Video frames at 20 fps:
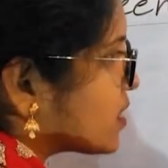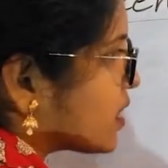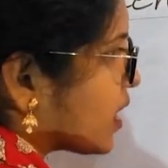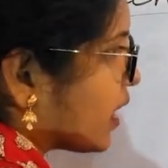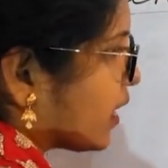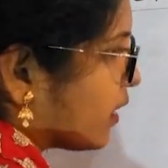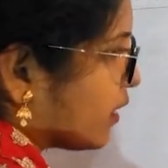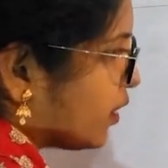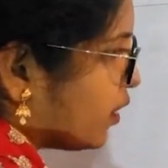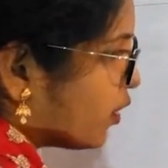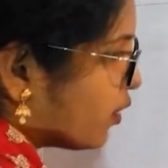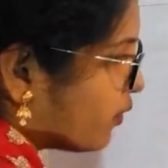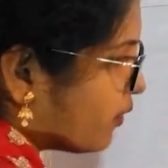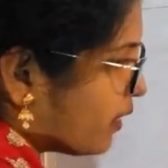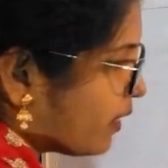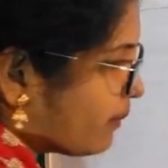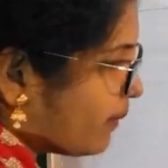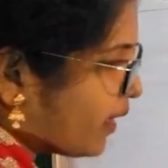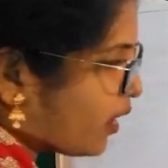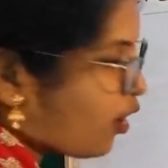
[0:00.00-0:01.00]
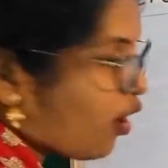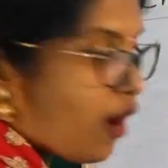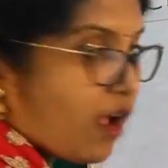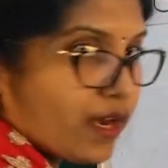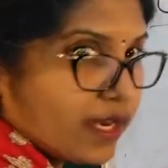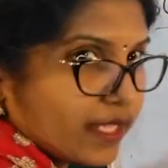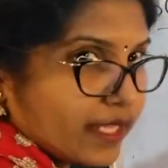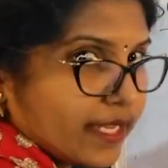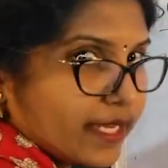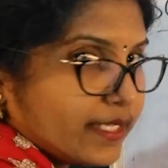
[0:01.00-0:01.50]
shell you will be
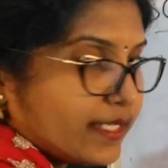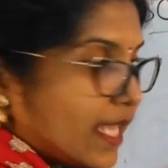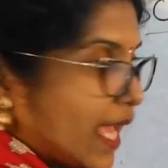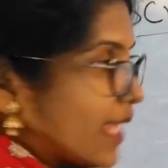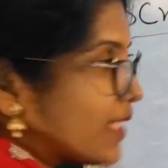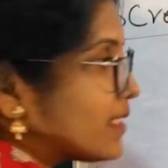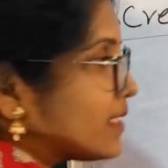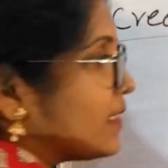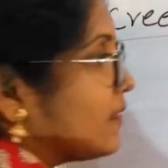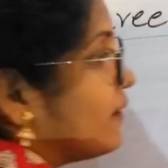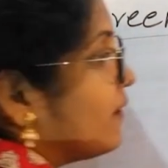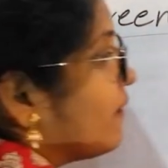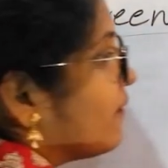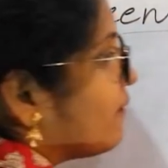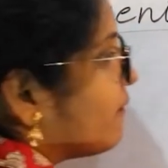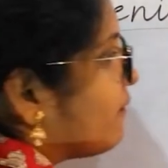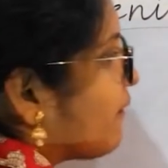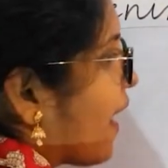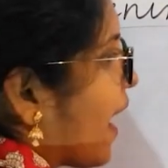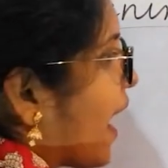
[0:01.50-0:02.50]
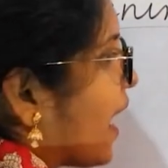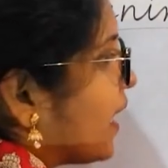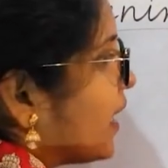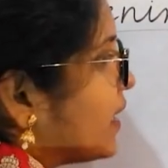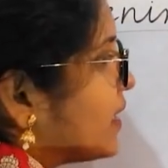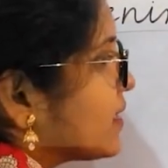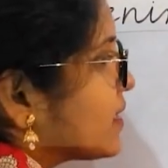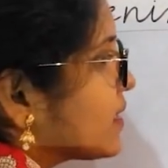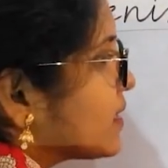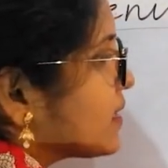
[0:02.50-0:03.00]
calling it as
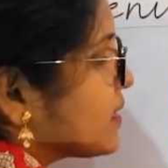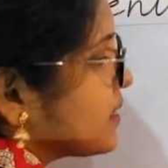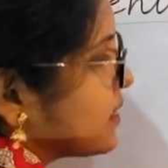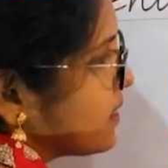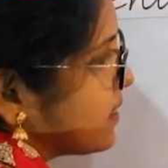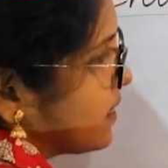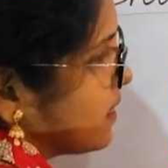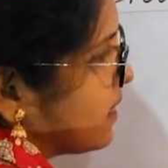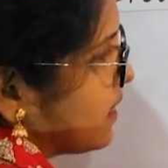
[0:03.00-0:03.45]
valence